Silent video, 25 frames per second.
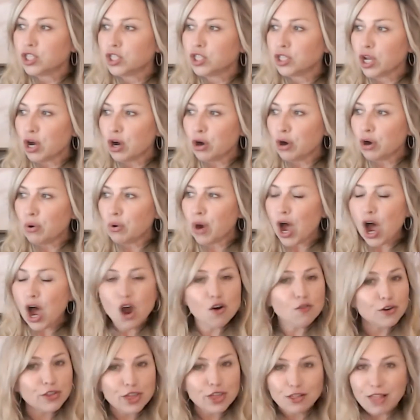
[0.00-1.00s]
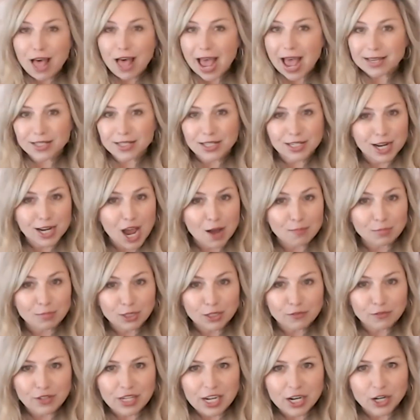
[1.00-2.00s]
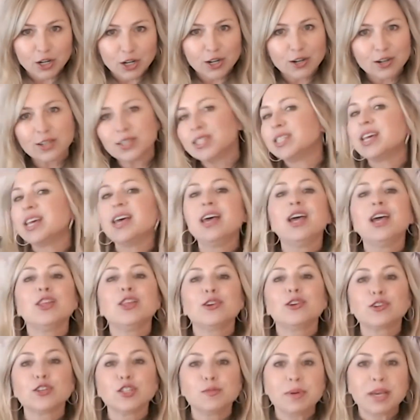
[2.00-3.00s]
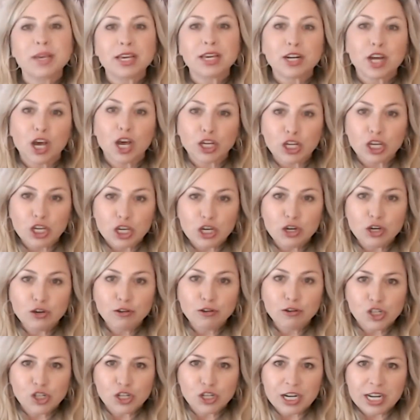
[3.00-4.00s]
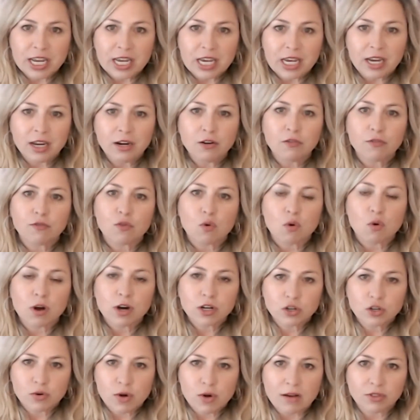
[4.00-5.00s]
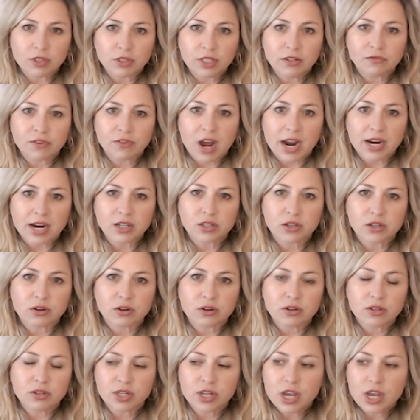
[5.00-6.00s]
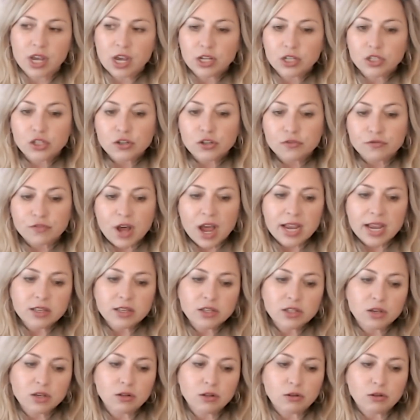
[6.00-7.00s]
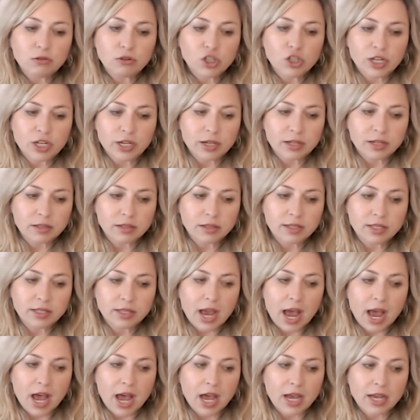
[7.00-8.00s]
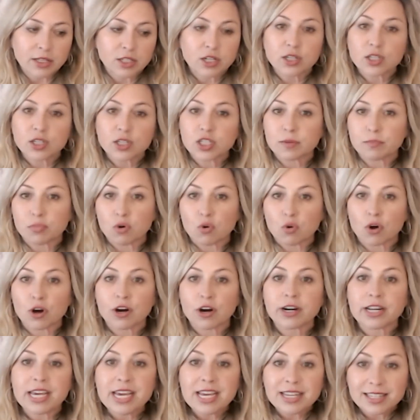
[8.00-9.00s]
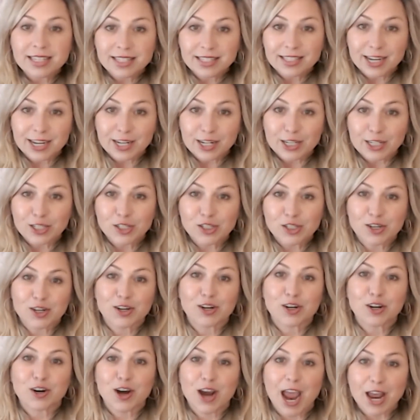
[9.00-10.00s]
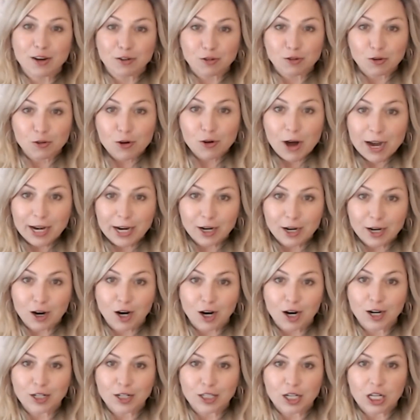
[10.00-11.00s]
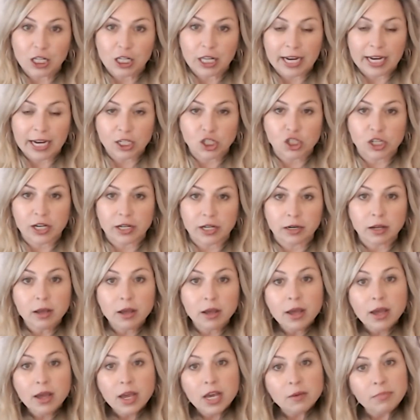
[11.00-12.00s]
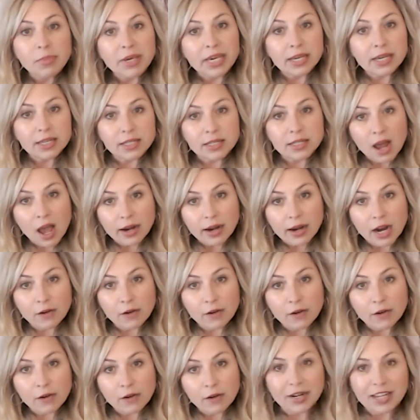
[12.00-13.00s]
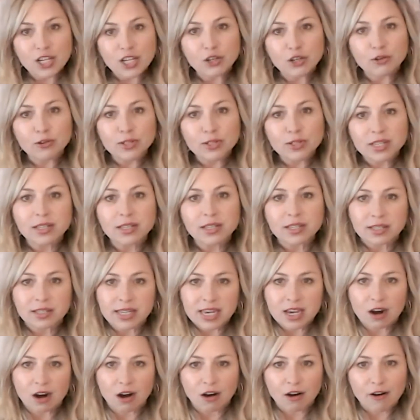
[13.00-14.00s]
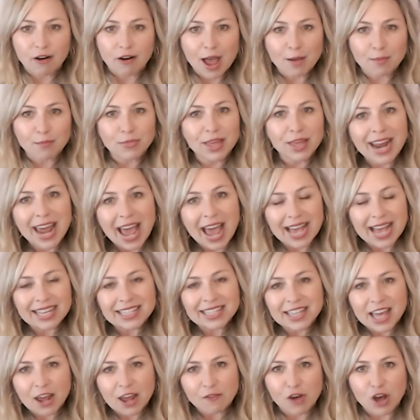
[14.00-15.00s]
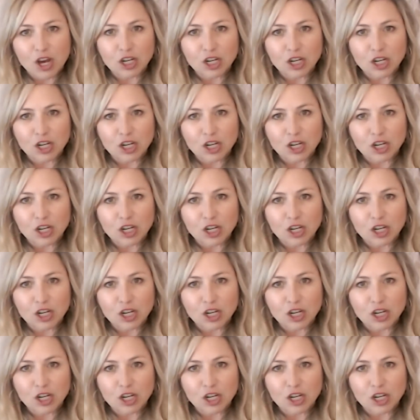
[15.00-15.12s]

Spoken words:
So over the last couple of years, there's been a huge need for travel advisors to find solutions to support e-signature and credit card collection, because not everybody uses a CRM that has that